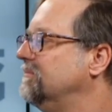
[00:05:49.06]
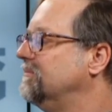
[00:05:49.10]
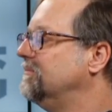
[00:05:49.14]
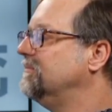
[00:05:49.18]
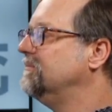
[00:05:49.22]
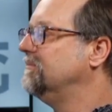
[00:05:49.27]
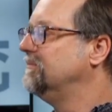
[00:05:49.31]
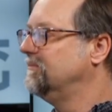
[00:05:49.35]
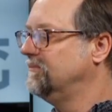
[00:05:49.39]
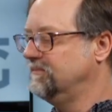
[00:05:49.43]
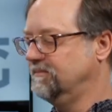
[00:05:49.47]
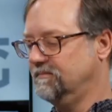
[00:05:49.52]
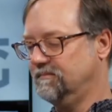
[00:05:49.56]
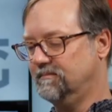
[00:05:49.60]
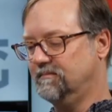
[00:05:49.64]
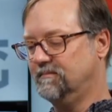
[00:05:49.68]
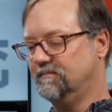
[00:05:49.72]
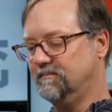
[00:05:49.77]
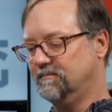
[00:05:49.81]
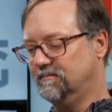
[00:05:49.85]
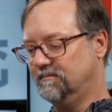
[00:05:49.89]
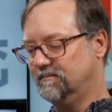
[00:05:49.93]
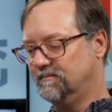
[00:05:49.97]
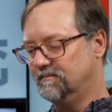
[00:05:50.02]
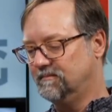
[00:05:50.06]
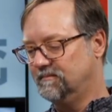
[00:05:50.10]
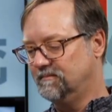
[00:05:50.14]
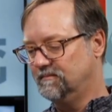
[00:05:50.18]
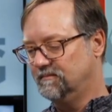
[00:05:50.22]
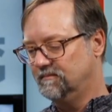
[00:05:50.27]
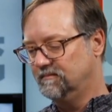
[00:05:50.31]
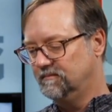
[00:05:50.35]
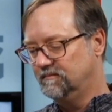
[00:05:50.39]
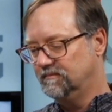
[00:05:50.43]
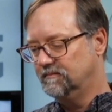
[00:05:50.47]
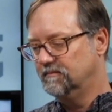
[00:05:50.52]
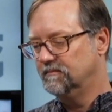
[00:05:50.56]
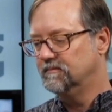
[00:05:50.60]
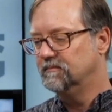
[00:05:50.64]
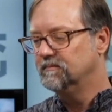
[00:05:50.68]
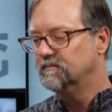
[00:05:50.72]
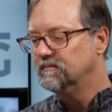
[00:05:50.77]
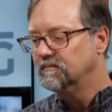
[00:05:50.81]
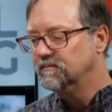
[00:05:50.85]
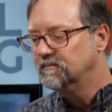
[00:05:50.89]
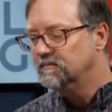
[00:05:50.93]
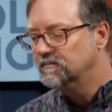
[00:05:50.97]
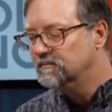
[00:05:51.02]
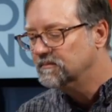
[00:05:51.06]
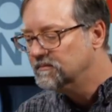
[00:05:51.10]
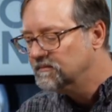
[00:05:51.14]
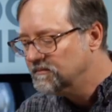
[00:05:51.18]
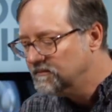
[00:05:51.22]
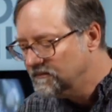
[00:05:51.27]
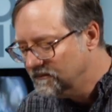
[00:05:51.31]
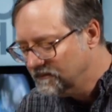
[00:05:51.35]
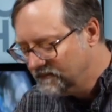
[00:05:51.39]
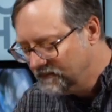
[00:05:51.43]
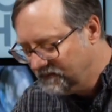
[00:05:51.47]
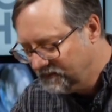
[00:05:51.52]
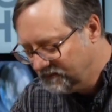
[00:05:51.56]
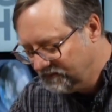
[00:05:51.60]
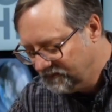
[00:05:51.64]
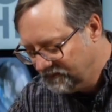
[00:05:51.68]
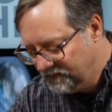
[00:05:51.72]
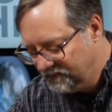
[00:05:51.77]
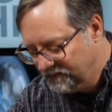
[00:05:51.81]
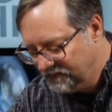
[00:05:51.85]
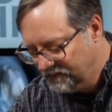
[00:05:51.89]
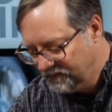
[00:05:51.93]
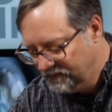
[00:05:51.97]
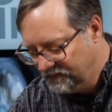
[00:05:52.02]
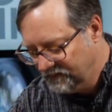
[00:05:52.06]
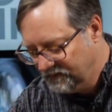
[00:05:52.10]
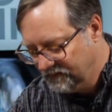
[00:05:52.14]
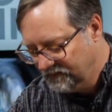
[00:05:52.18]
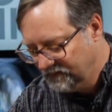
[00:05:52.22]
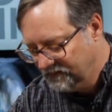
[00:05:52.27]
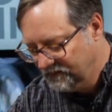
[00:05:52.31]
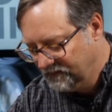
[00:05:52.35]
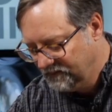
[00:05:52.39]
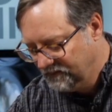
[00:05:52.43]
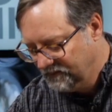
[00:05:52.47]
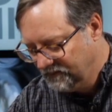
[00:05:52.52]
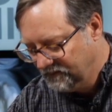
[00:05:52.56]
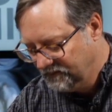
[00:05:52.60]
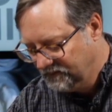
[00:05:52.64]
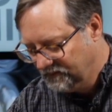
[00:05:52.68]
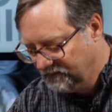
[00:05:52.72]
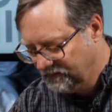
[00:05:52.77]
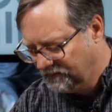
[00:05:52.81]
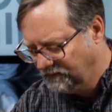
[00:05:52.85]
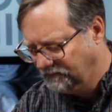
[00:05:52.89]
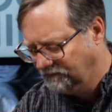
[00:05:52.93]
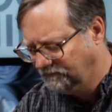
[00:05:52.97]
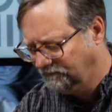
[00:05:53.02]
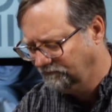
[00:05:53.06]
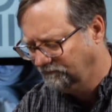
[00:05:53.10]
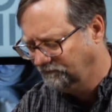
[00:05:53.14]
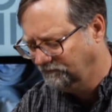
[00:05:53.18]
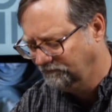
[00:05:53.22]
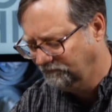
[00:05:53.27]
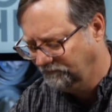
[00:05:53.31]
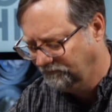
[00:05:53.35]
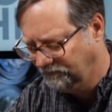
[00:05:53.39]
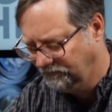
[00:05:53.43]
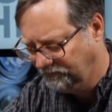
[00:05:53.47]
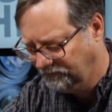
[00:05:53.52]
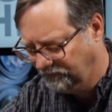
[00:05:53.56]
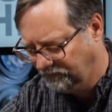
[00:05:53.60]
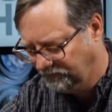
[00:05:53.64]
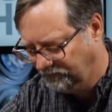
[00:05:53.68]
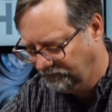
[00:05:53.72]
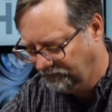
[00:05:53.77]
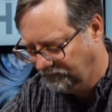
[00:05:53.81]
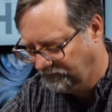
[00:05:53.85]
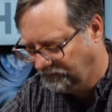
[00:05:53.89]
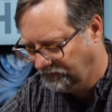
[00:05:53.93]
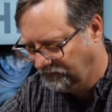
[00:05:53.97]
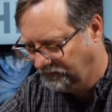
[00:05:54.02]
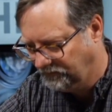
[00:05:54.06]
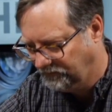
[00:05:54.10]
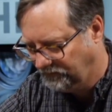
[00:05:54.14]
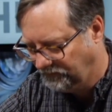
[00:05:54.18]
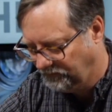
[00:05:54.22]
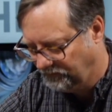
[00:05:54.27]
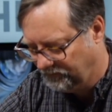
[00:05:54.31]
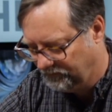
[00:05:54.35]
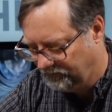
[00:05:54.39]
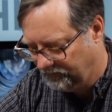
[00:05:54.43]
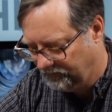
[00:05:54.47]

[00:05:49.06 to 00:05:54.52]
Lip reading: The person shown says nothing.